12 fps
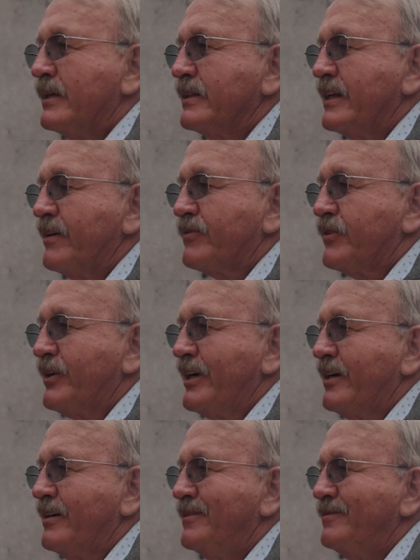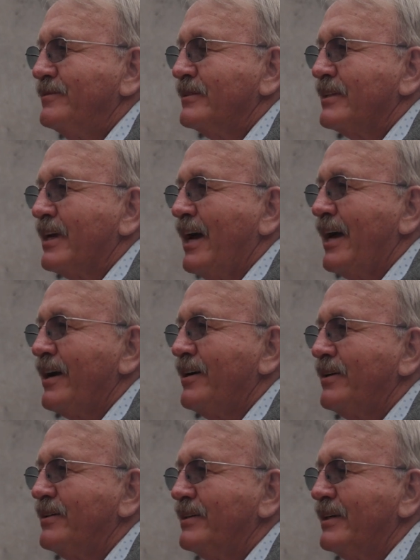left rear
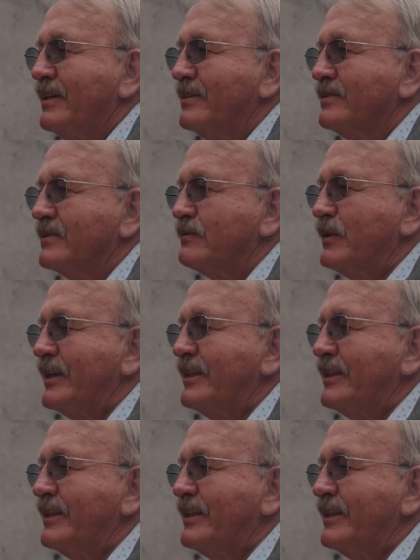tire, and